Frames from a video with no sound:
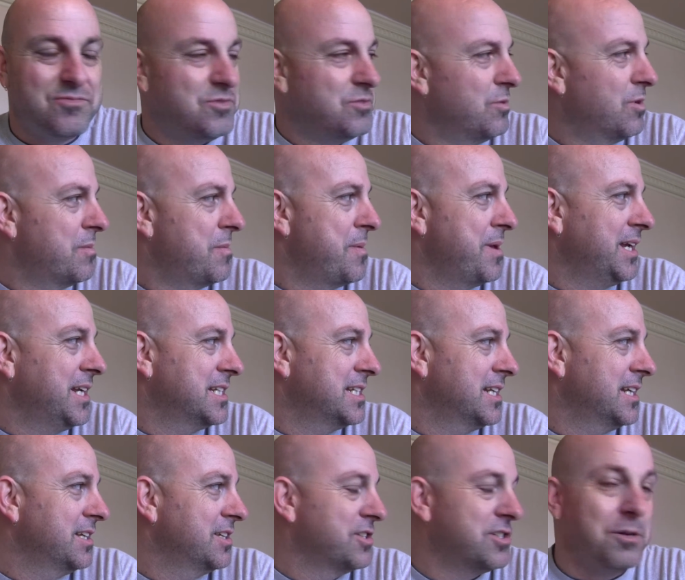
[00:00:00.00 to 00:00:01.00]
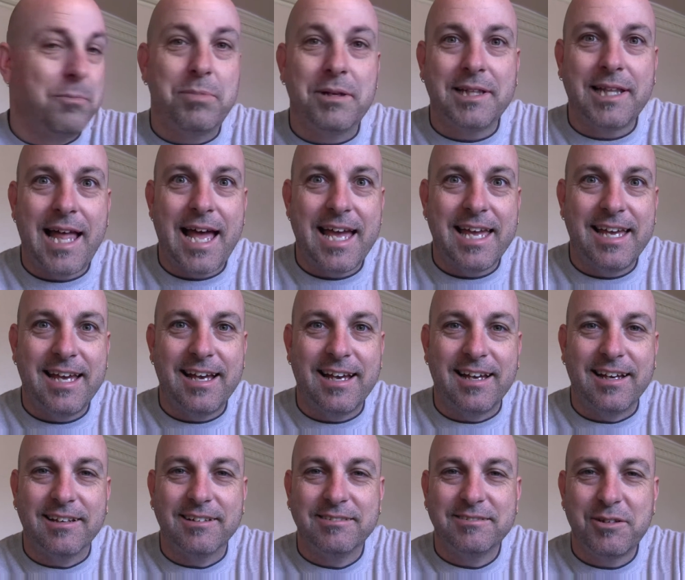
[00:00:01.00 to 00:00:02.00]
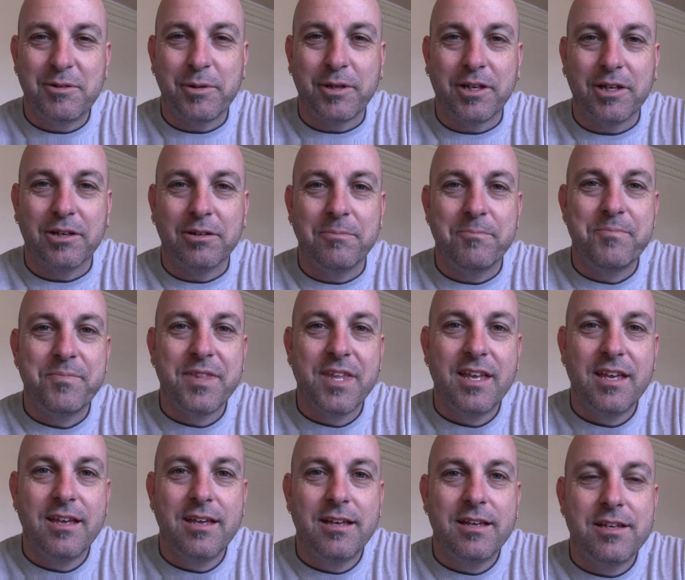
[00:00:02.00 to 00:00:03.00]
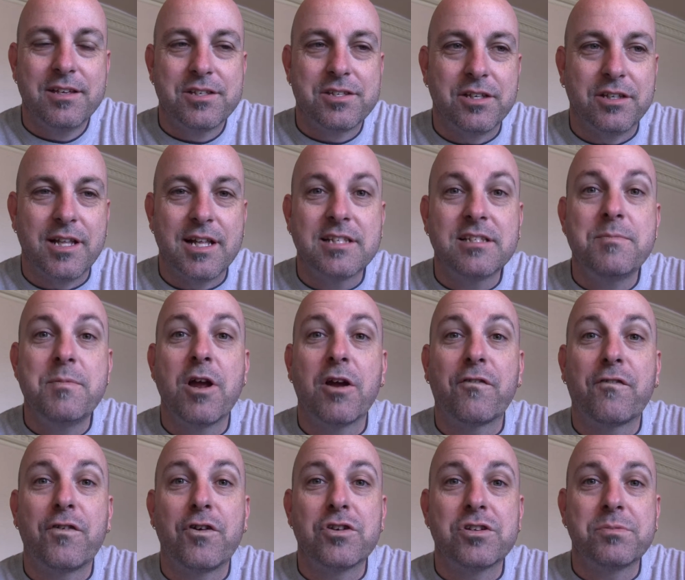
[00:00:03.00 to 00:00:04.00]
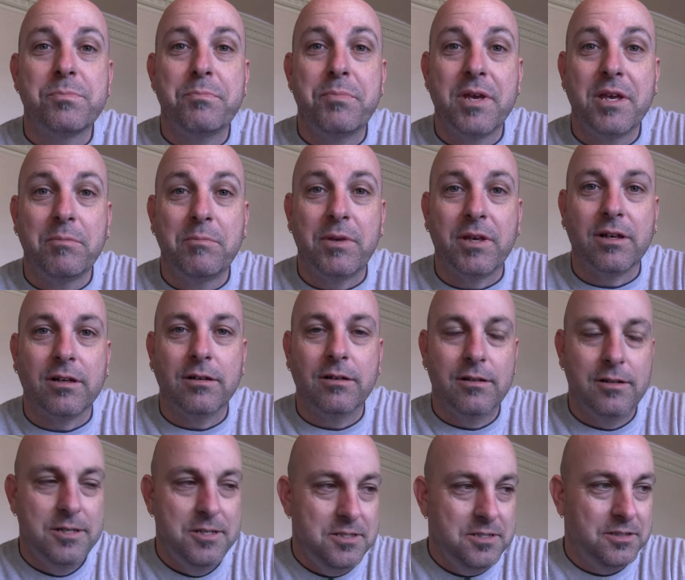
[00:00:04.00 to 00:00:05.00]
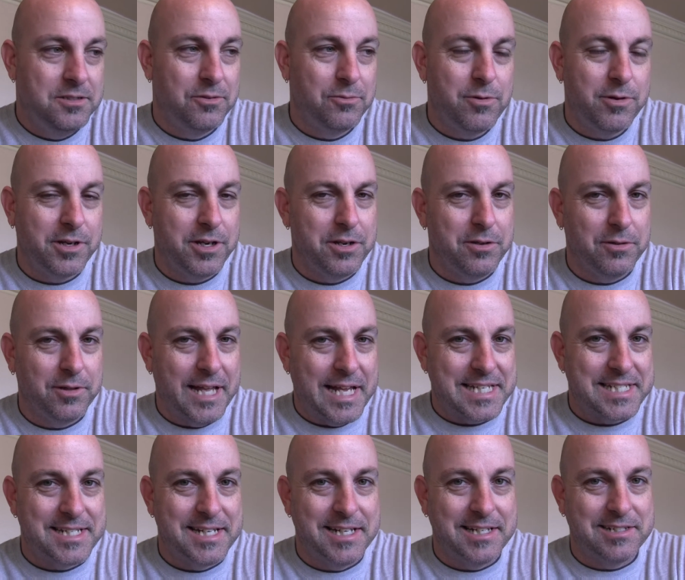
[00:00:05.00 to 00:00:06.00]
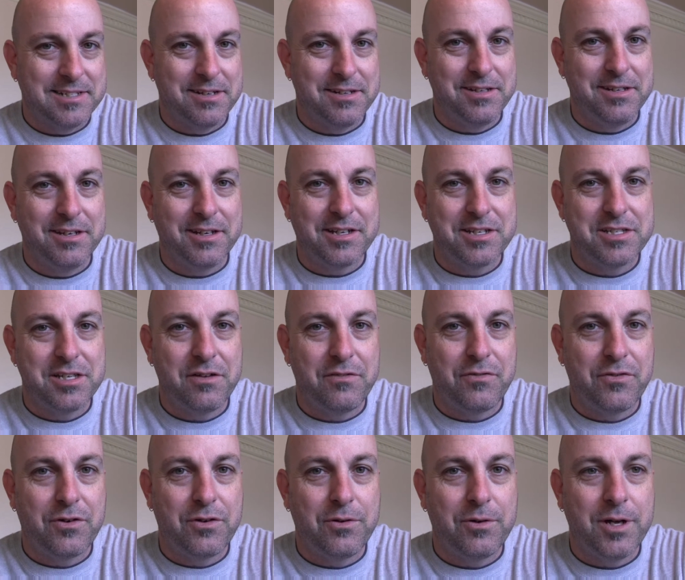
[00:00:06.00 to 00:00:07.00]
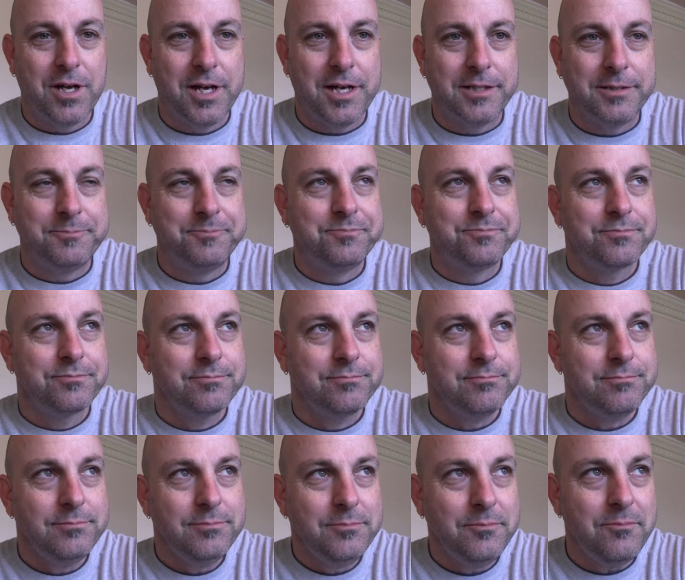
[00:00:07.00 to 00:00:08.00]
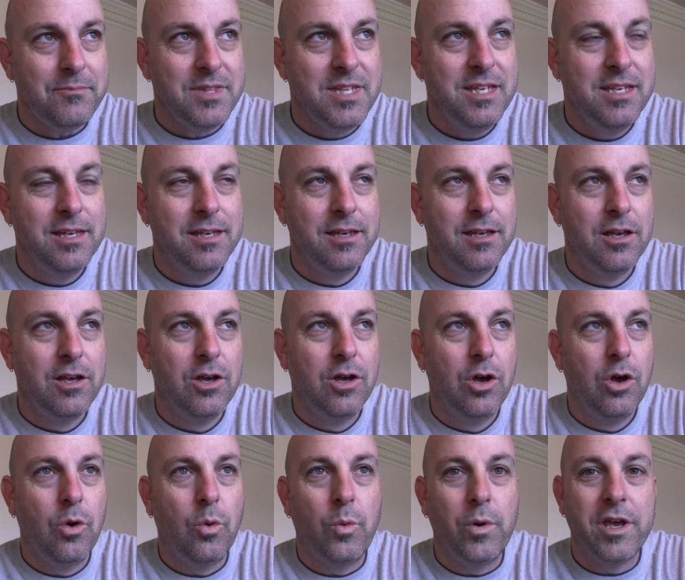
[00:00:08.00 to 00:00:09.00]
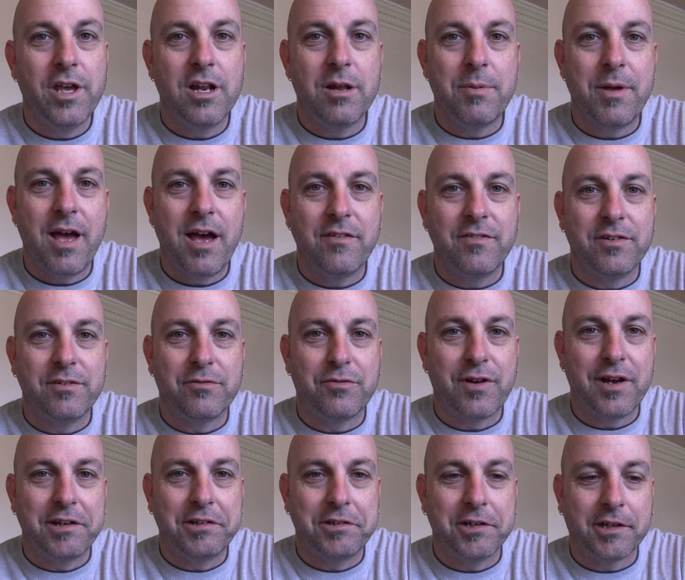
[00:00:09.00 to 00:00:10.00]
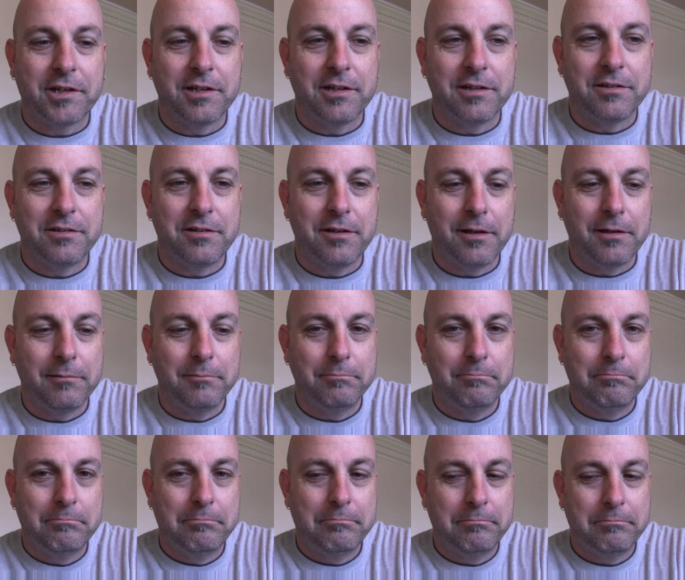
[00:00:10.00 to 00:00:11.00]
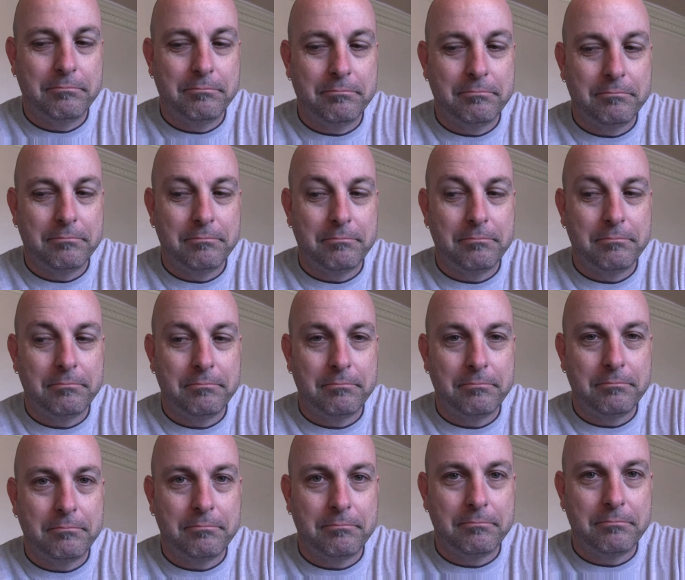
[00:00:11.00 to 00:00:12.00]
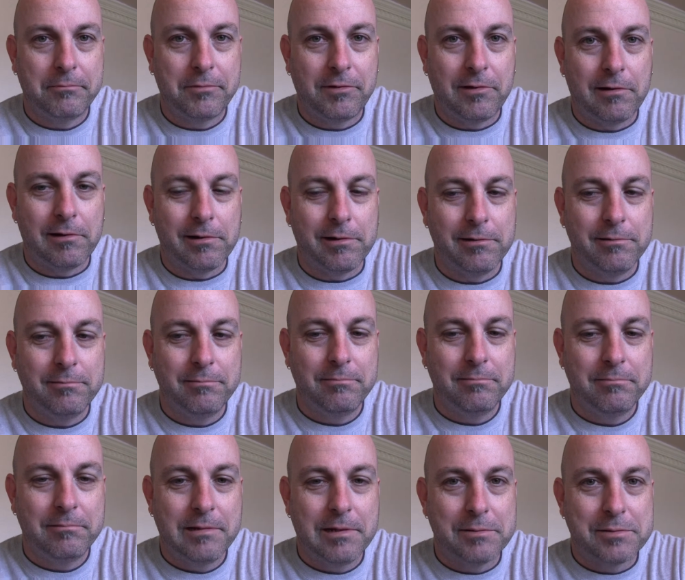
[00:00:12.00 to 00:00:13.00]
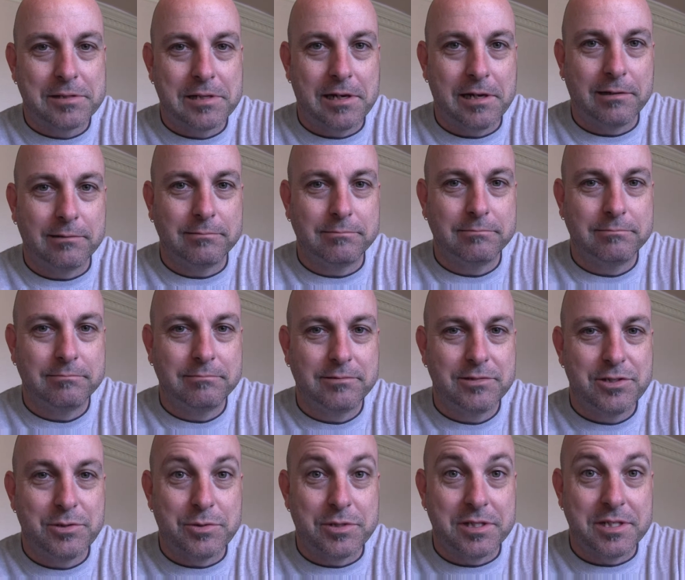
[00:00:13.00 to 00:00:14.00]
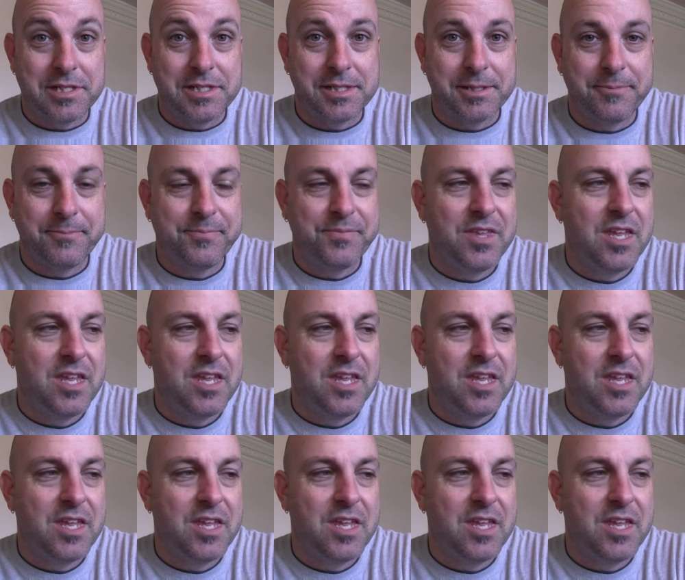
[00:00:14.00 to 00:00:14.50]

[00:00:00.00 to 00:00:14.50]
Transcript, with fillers: what am I making tonight? Jambalaya. There we go. So that's gonna be our first big meal. We're gonna do it last night, Tanya, except for uh, we end up having fried chicken instead. Sorry, I was tired. So was Lisa.